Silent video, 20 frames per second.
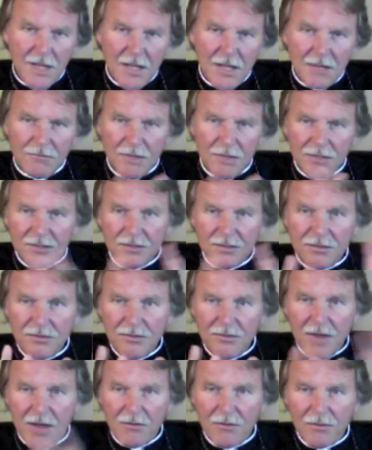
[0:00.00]
But to do
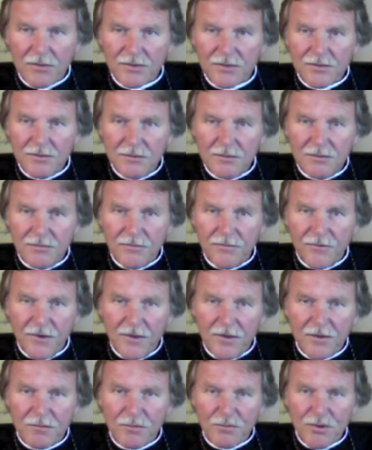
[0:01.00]
that was to
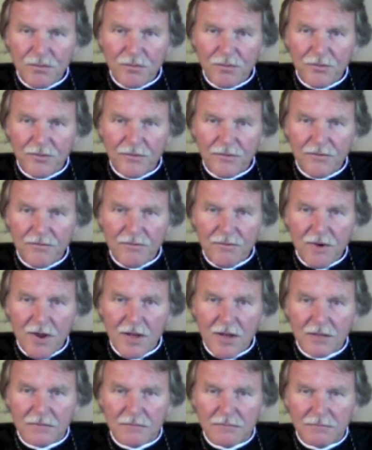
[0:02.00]
defeat the purpose of the
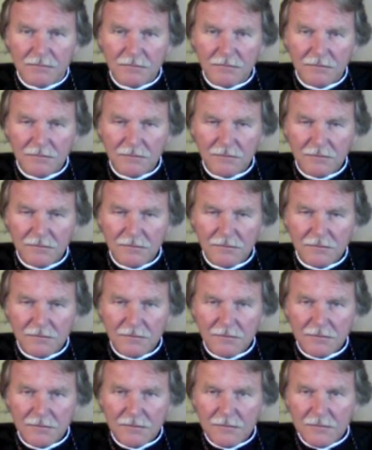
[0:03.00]
run.
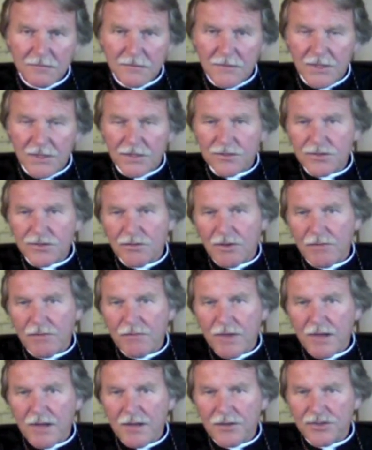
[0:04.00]
And so I
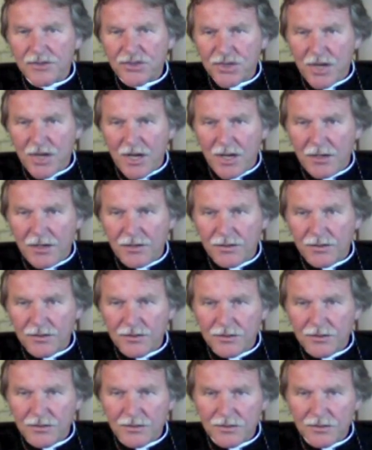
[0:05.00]
made a
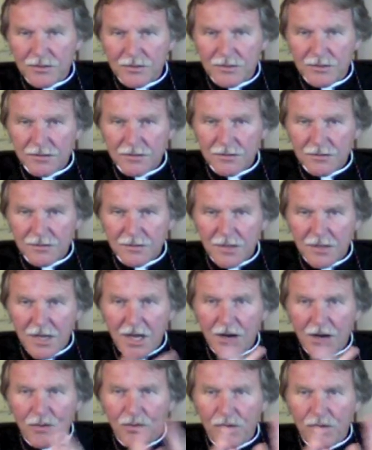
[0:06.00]
change. I
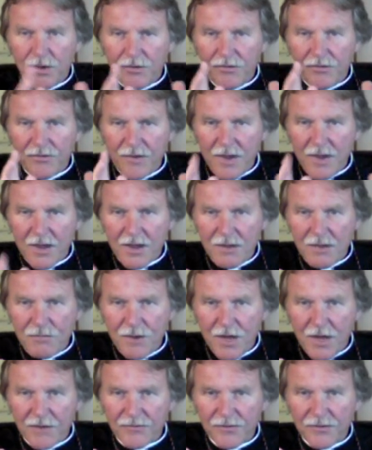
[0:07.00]
quit thinking
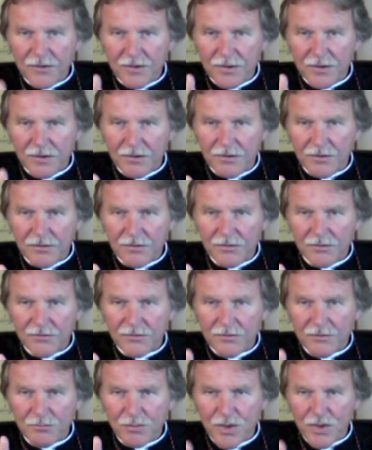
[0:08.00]
about the
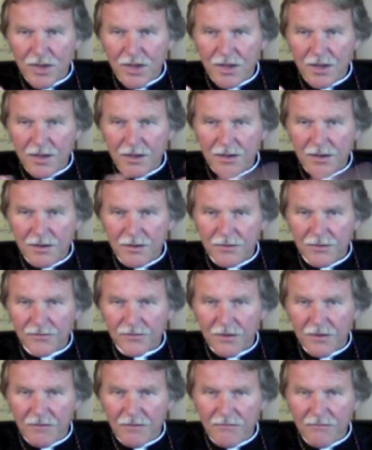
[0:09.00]
hills, the pain, and the
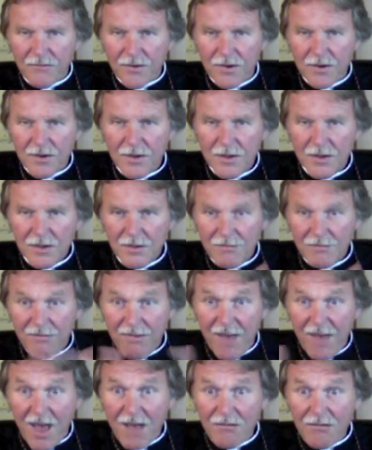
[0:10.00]
suffering.
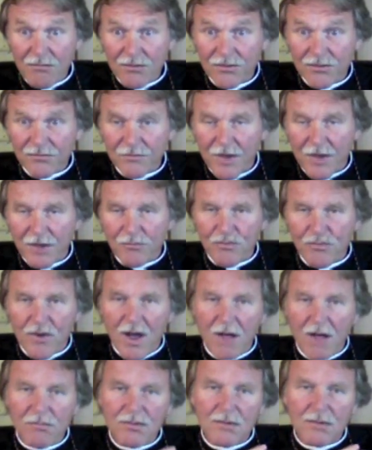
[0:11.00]
That was my
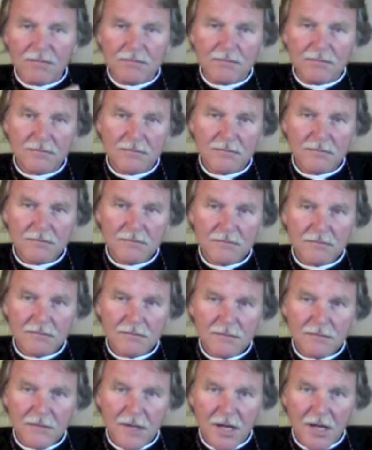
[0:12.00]
problem.
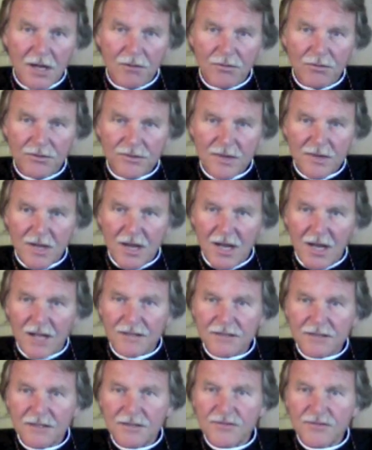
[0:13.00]
I was
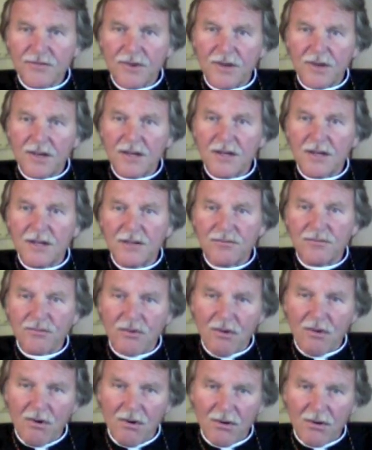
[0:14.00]
concentrating on the
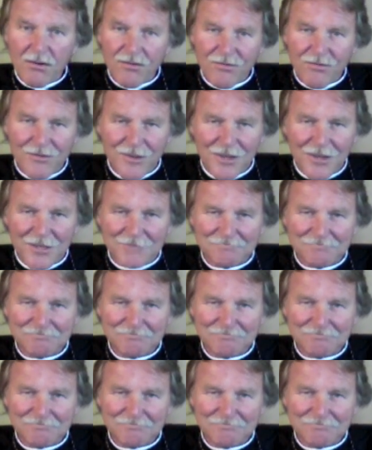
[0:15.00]
wrong thing.